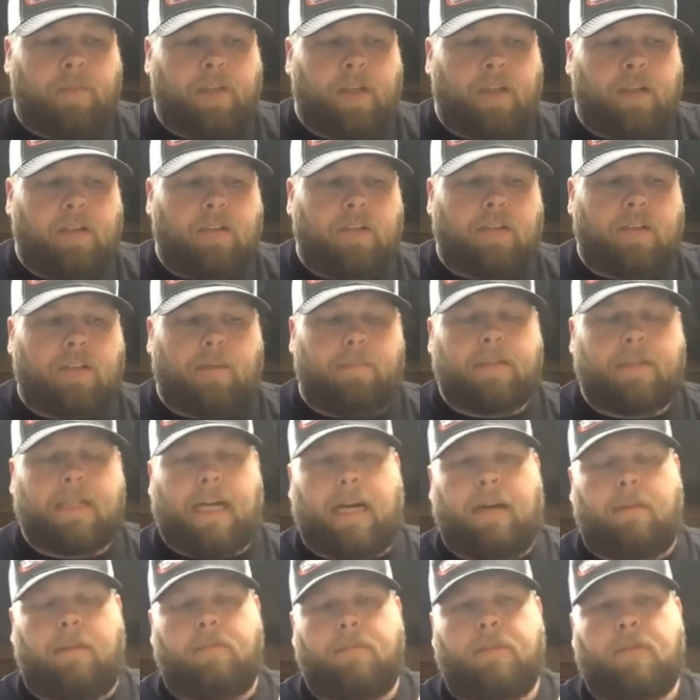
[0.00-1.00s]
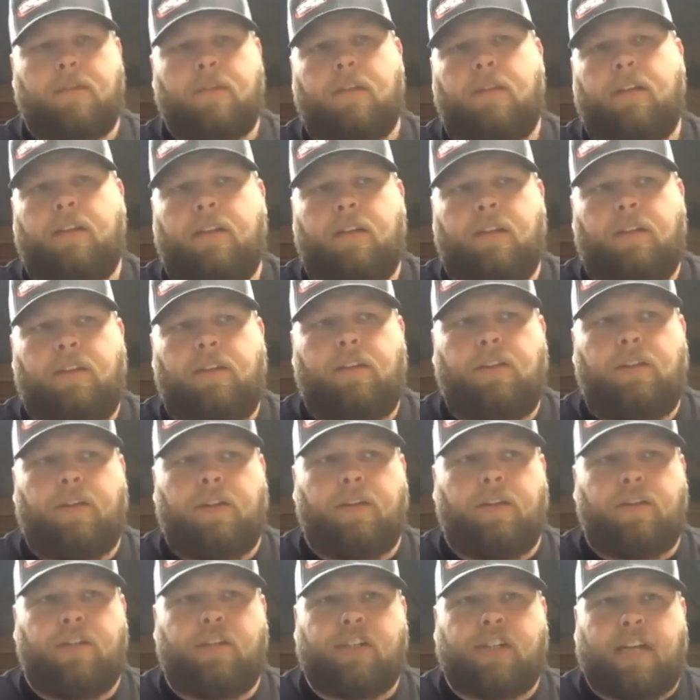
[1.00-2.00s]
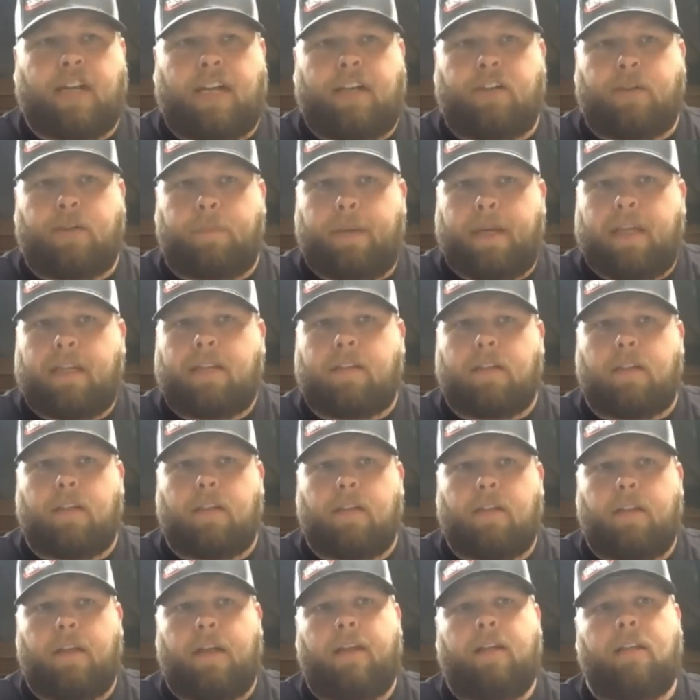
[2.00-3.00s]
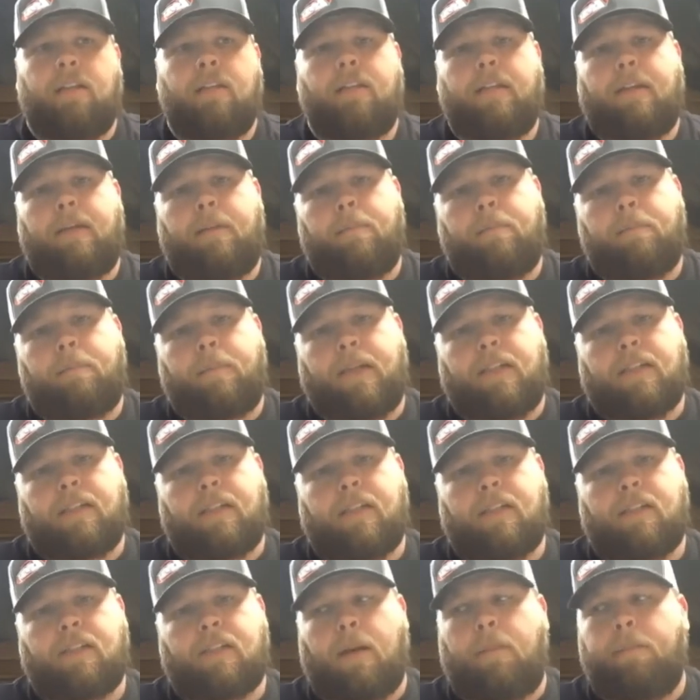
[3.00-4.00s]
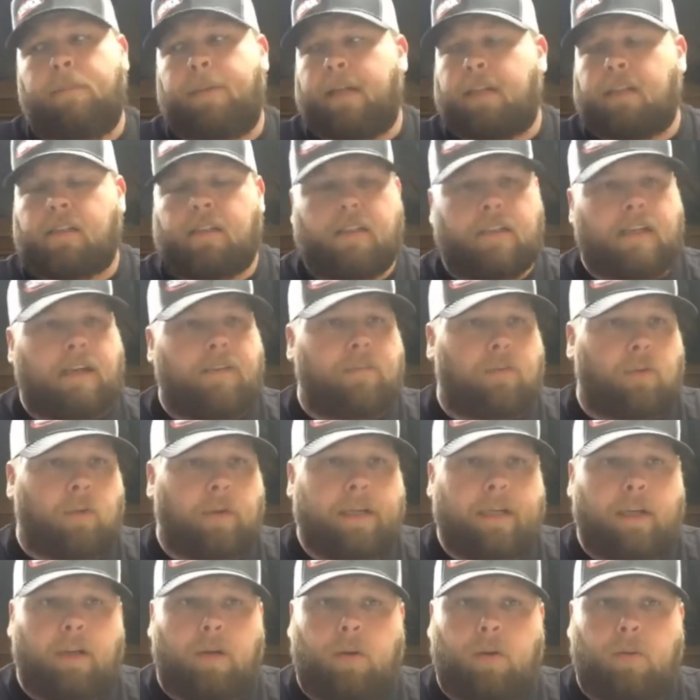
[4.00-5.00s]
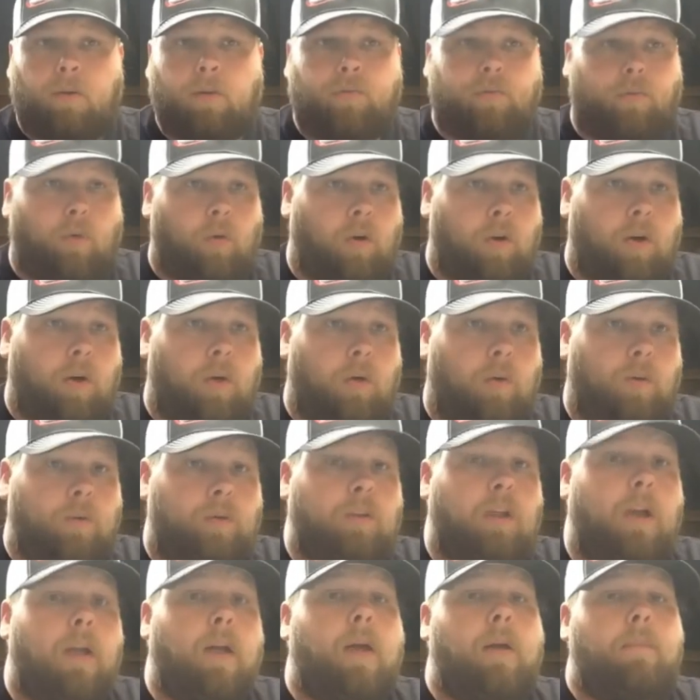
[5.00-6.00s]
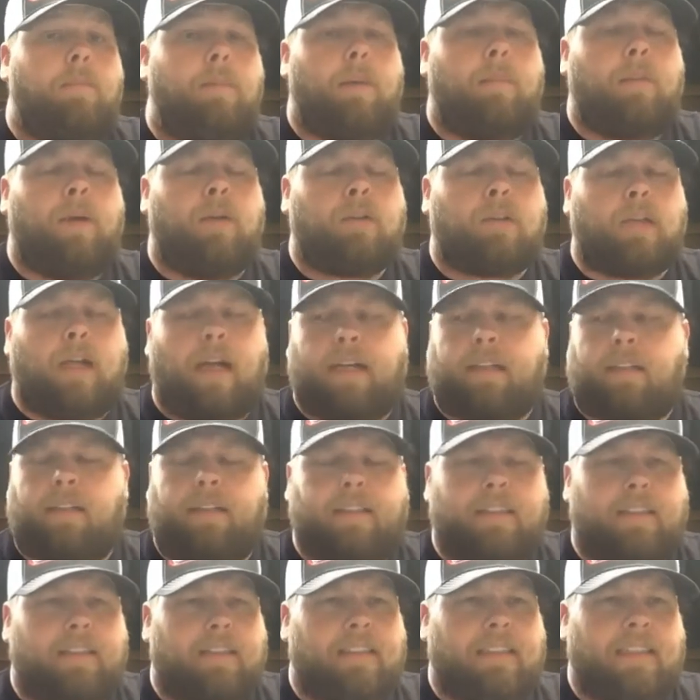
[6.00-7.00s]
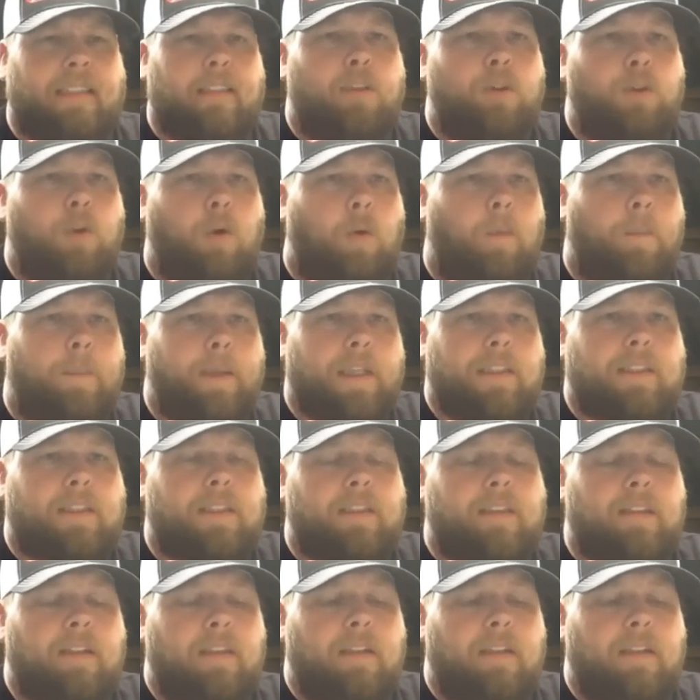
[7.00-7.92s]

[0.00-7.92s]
sometimes you change a piston. And some pistons have 3 holes, 4 holes, but most likely you're going to see a 2-hole piston.